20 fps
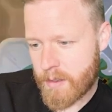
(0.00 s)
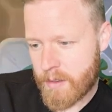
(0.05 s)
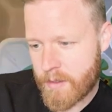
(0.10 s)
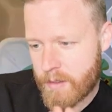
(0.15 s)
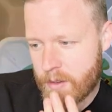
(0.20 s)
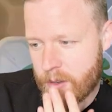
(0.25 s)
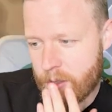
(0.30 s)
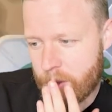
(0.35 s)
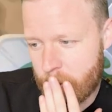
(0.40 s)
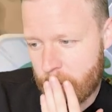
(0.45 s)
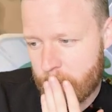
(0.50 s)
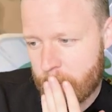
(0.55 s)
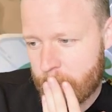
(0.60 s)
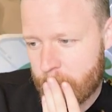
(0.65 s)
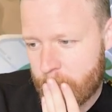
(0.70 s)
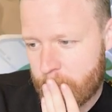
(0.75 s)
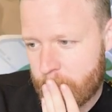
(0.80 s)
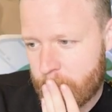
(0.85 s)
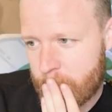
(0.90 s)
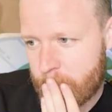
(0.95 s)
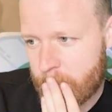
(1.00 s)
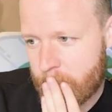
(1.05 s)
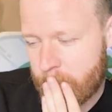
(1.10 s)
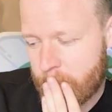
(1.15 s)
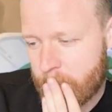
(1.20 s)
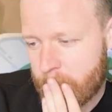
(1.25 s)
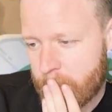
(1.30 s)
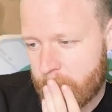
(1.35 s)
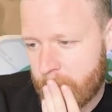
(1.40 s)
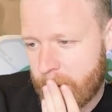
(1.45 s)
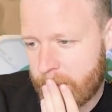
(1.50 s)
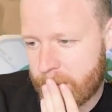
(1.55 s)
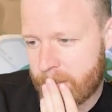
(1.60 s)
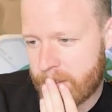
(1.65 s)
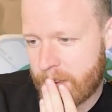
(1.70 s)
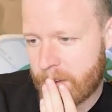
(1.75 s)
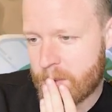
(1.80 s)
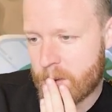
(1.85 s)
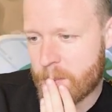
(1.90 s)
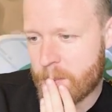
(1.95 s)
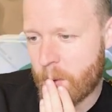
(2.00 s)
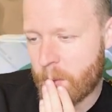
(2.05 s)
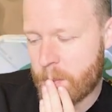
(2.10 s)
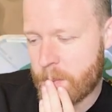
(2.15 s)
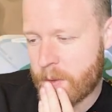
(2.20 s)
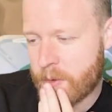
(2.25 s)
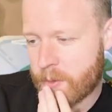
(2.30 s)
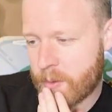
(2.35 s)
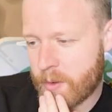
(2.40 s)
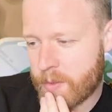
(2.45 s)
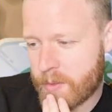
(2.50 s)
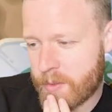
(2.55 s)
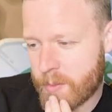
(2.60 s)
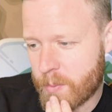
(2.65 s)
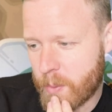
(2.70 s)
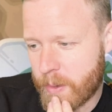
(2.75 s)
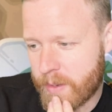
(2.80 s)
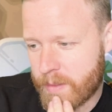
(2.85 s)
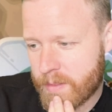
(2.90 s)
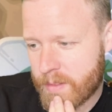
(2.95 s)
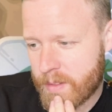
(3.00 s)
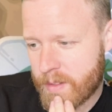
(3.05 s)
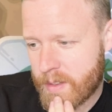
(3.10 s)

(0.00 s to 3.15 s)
No. I was gonna say I can do both Mishras and win.